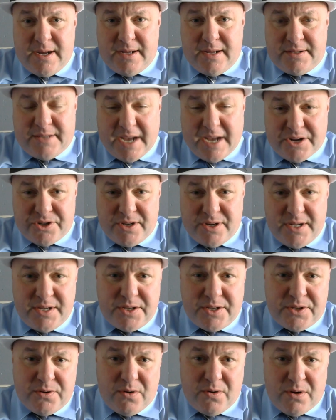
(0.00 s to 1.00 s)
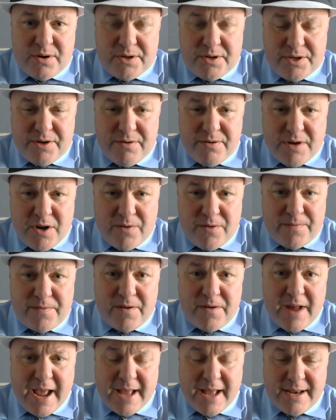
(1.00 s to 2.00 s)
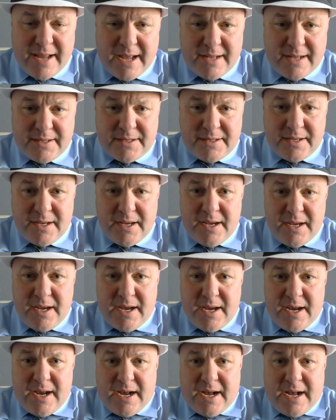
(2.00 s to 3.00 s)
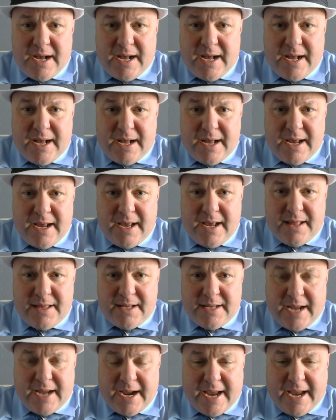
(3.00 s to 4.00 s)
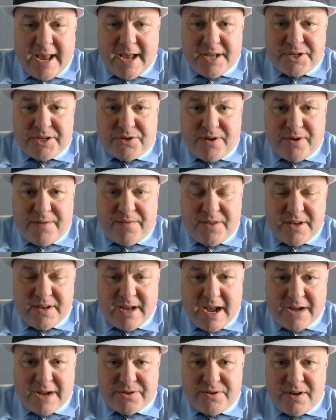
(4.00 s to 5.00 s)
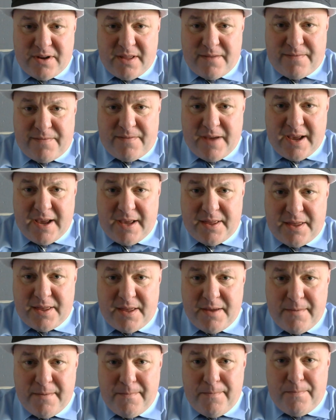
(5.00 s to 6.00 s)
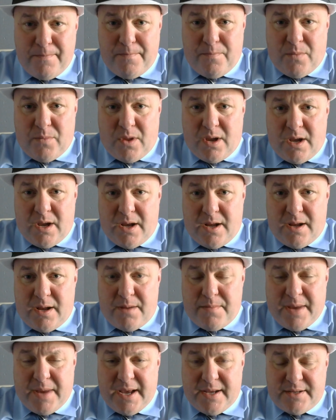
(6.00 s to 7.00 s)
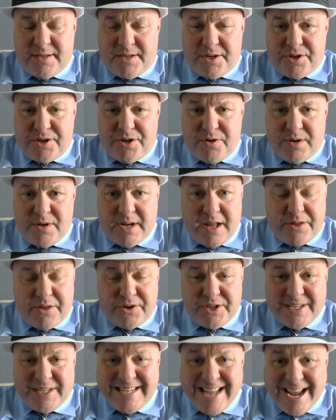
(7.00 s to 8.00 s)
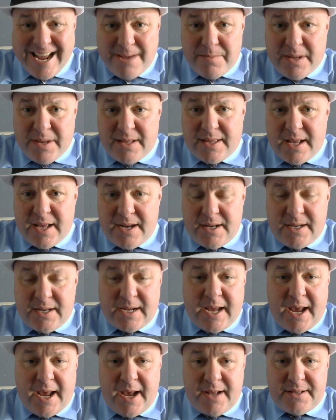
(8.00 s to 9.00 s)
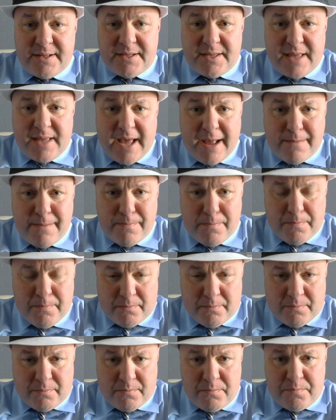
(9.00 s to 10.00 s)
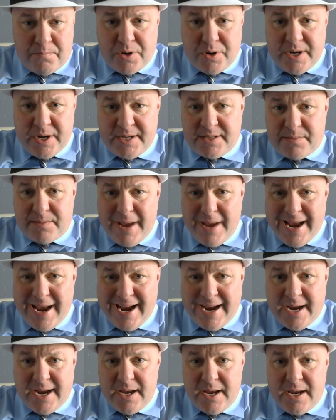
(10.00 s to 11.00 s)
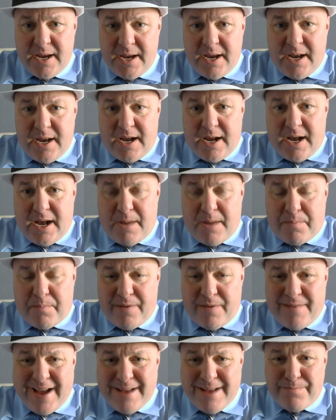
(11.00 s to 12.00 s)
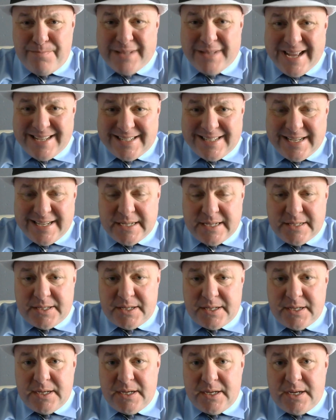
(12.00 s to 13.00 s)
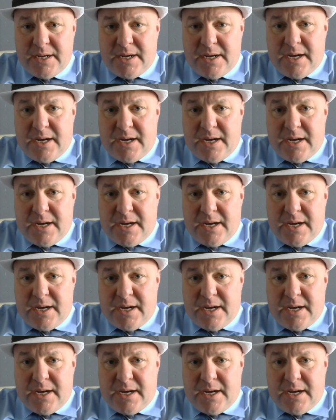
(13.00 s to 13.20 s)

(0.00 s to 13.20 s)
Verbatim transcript: uh, sexually disordered Tucho Fernandez uh, in the Dicastery for the Doctrine of the Faith um, has issued another statement that indicates that priests may uh, provide blessings